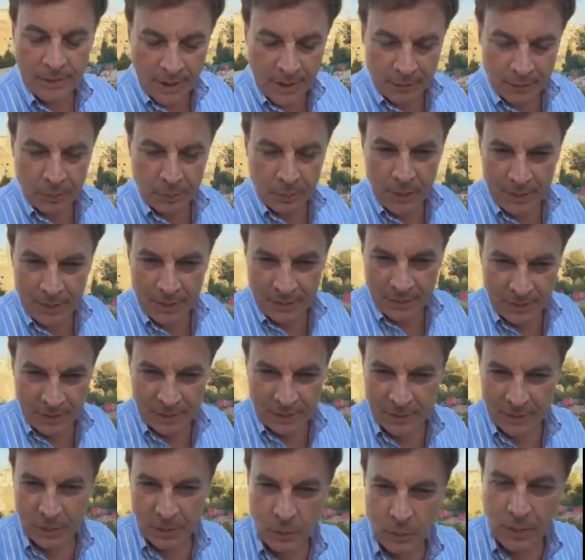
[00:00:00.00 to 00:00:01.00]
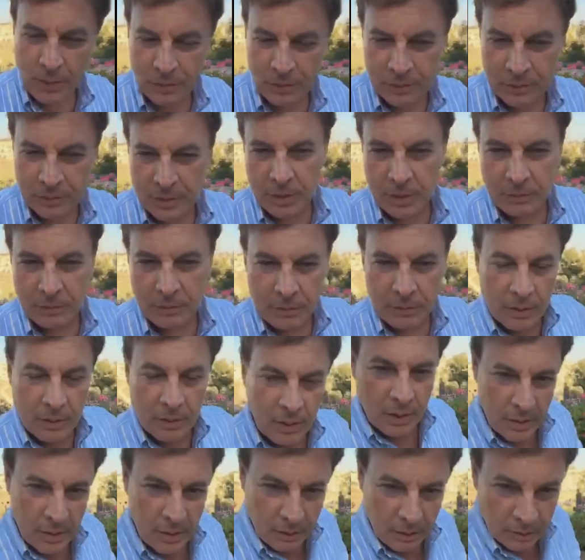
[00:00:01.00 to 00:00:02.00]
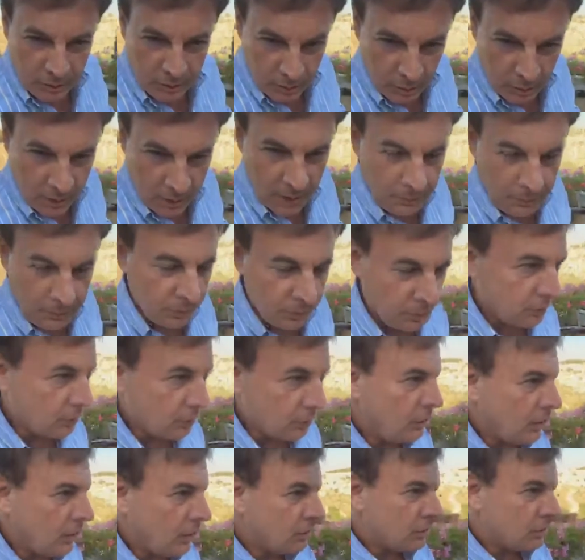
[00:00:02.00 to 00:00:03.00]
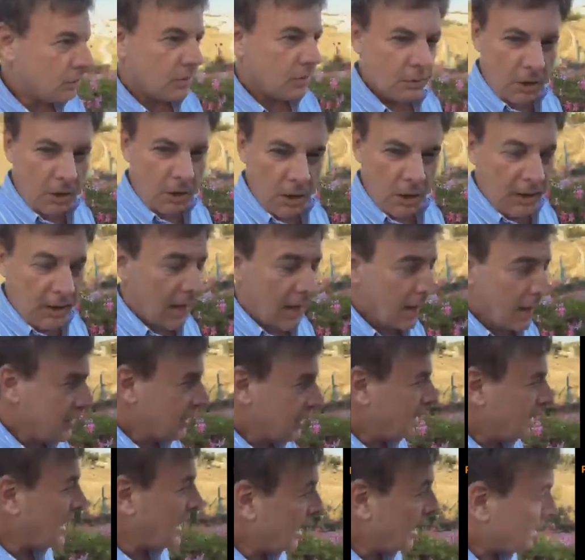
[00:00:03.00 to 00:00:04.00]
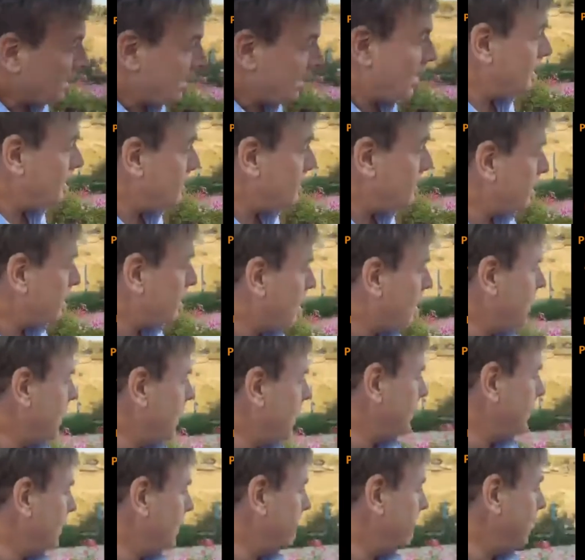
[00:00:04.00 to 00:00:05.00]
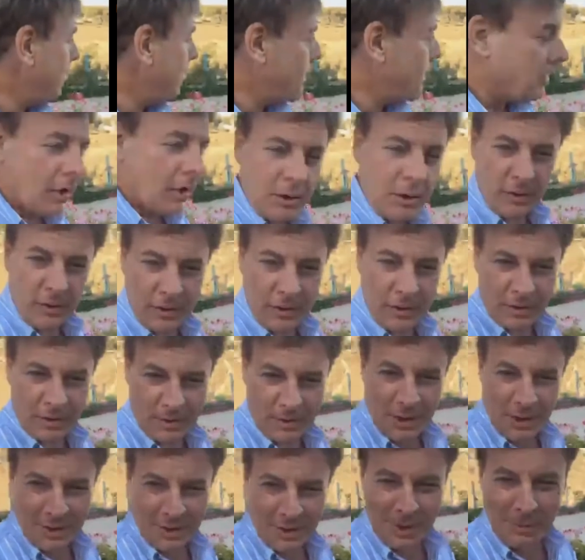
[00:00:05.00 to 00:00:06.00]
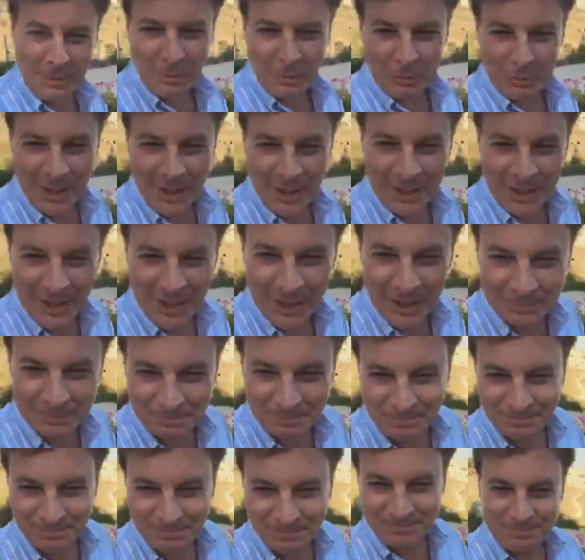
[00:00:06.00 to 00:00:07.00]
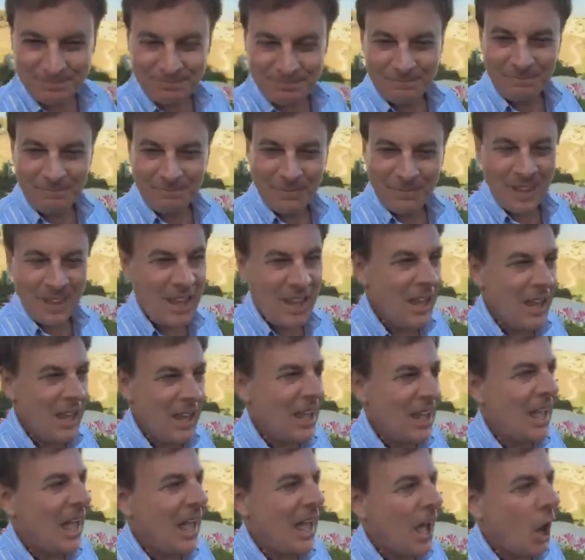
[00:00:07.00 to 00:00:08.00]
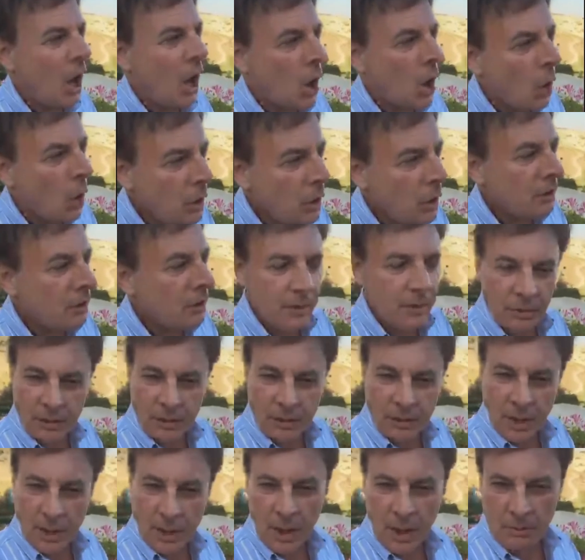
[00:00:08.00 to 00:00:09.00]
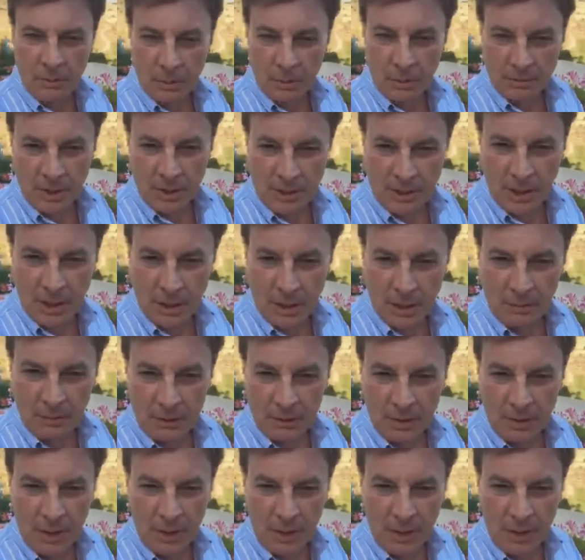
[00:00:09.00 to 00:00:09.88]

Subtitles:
That's why this isn't a question of two evils, it's a question of carnality. God can humble carnality. By the way, who do you think's getting humbled right now? Who do you think's getting humbled right now?